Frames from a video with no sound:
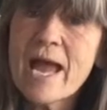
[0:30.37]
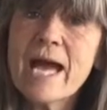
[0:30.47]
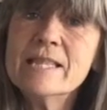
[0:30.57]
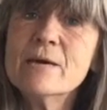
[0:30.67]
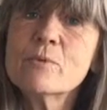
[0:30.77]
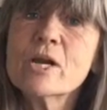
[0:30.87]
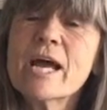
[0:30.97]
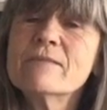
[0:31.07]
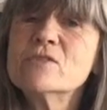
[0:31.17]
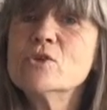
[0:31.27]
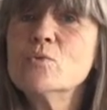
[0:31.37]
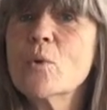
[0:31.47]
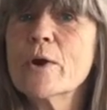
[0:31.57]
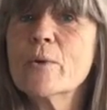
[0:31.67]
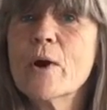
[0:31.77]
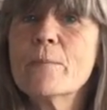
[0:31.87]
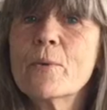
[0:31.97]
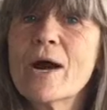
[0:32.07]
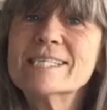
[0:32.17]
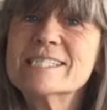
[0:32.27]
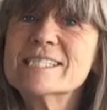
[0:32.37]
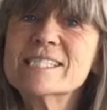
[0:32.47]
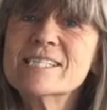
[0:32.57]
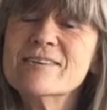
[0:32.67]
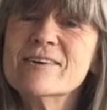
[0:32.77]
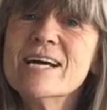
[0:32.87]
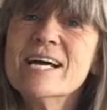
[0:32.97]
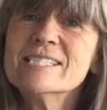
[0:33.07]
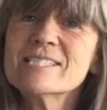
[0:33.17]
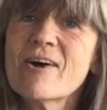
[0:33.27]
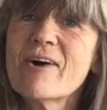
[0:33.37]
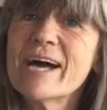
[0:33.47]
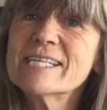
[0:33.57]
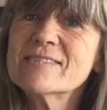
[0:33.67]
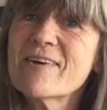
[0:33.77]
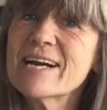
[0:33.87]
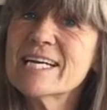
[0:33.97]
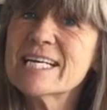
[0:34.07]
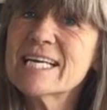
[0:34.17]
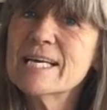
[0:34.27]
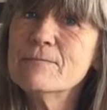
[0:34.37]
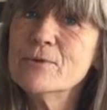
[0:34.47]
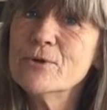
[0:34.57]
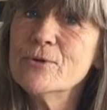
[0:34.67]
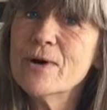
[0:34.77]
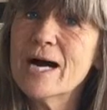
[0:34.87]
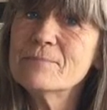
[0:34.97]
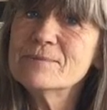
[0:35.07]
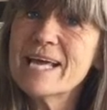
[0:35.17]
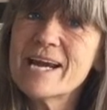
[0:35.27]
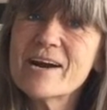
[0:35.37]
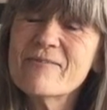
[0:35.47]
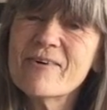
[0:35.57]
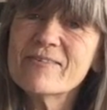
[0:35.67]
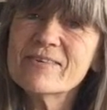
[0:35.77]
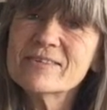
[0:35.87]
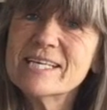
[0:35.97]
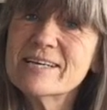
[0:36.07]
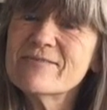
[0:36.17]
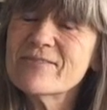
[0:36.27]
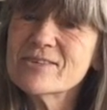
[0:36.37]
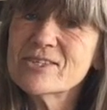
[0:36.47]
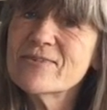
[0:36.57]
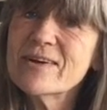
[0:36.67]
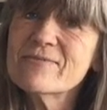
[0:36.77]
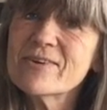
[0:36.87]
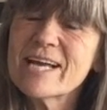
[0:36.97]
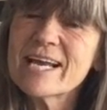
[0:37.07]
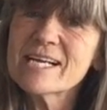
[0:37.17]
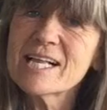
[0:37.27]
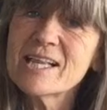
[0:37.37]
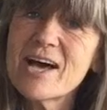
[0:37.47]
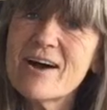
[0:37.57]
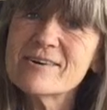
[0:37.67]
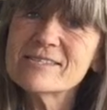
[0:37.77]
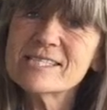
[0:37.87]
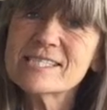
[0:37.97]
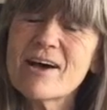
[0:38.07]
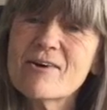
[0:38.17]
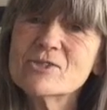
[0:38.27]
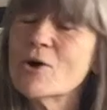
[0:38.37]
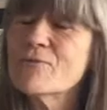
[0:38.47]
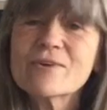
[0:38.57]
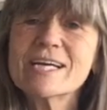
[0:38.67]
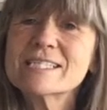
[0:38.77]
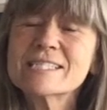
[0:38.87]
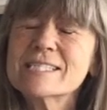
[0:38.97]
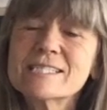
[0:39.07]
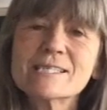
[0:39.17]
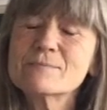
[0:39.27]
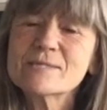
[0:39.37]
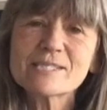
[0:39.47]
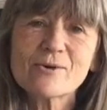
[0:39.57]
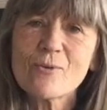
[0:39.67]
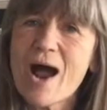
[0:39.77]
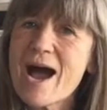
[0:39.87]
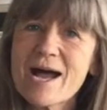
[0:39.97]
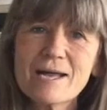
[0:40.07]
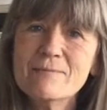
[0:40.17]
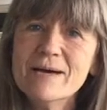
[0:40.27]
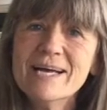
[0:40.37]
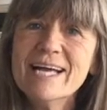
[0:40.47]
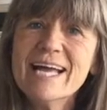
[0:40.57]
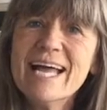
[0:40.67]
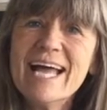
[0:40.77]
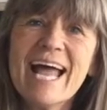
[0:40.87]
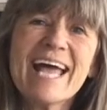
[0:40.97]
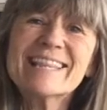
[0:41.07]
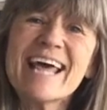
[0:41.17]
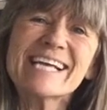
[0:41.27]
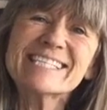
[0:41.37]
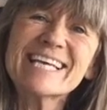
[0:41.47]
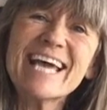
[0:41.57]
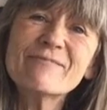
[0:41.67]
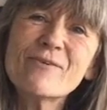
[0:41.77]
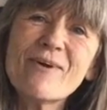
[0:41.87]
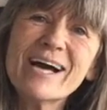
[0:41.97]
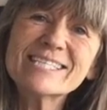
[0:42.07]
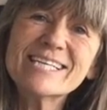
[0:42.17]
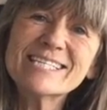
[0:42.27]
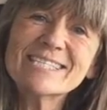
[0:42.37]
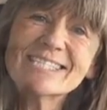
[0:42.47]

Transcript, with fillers: And then we're going to have 2 runner-up prizes too. So I just wanted to keep you updated on what we were doing. We're getting close, so don't forget to subscribe. And thanks again for watching.